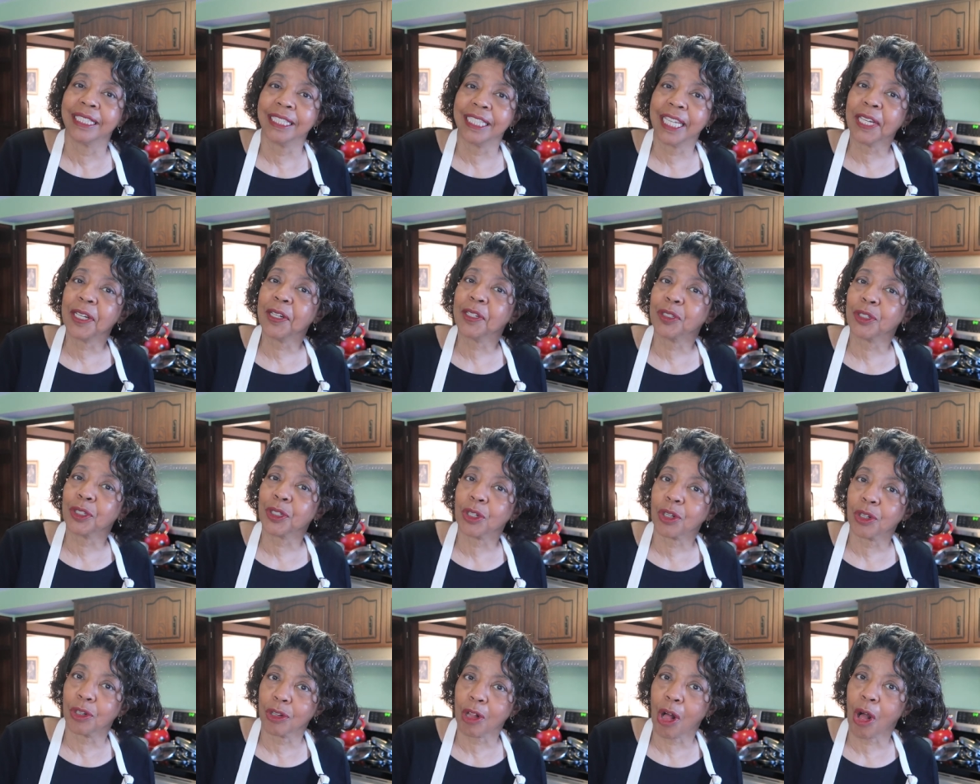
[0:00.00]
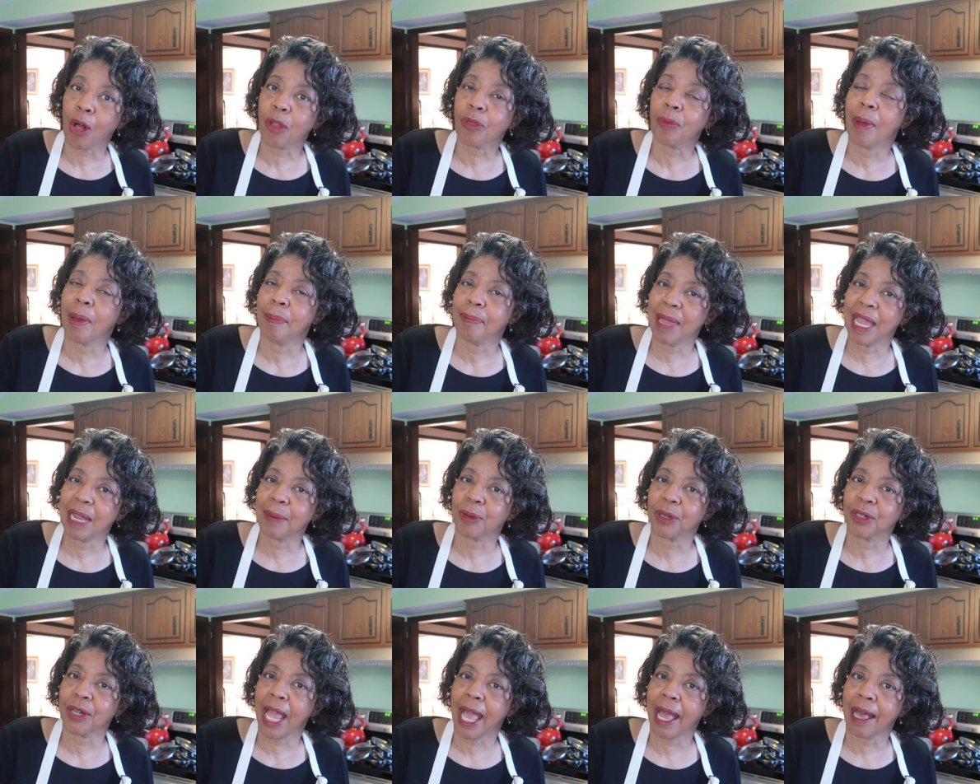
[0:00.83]
Signature cloth
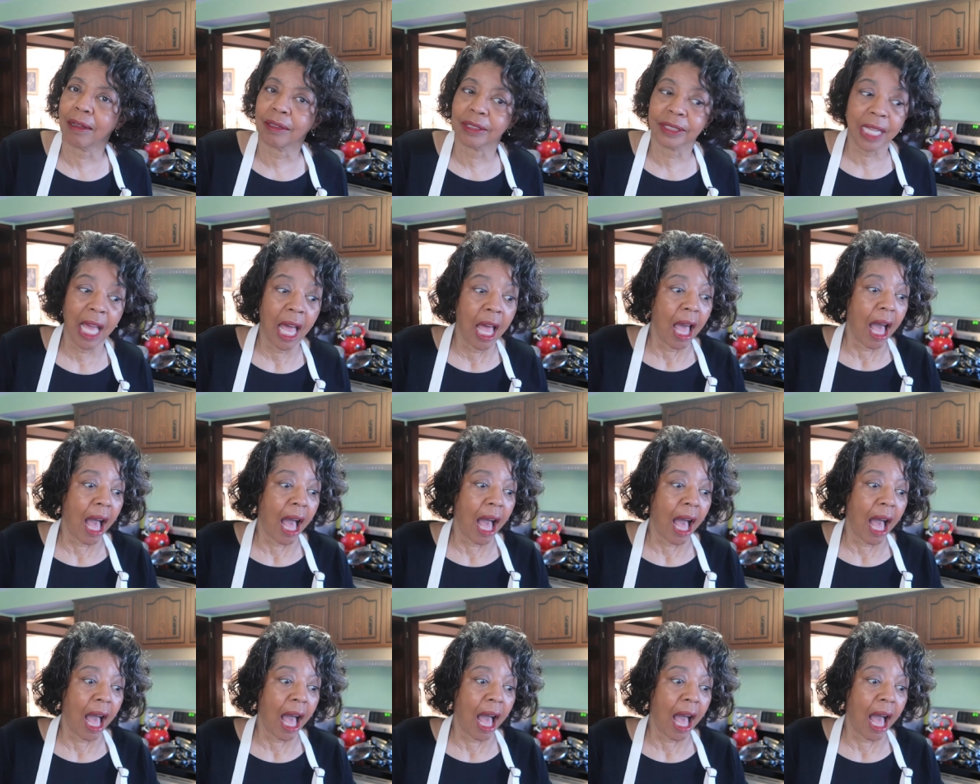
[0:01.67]
paper towels.